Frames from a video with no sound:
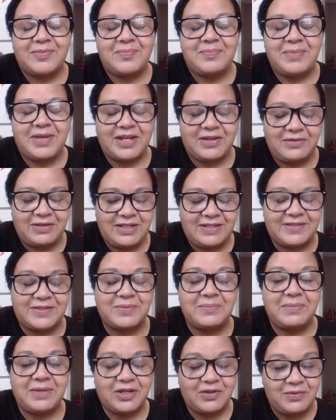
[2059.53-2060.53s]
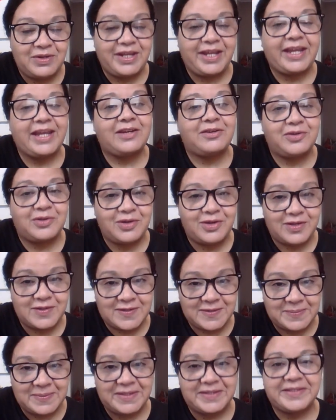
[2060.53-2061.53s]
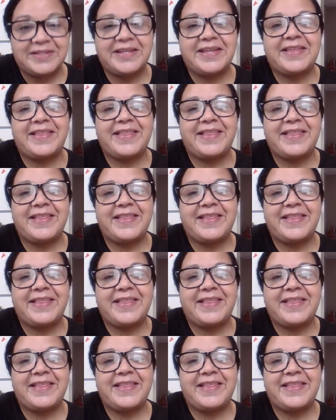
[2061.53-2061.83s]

Mary, to Mary and her husband.